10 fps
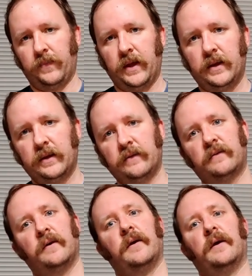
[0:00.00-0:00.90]
That
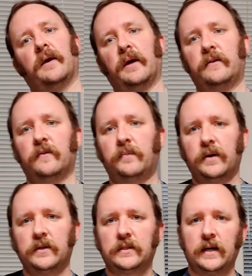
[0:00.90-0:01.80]
is, it's a
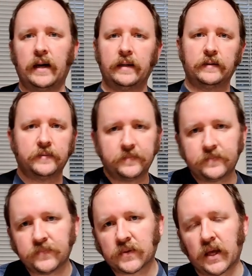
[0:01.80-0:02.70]
beer style
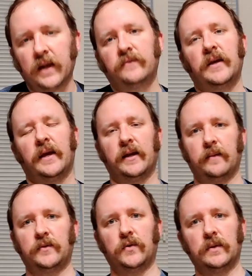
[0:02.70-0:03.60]
kind of taken
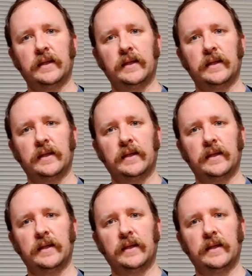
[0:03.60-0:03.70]
up to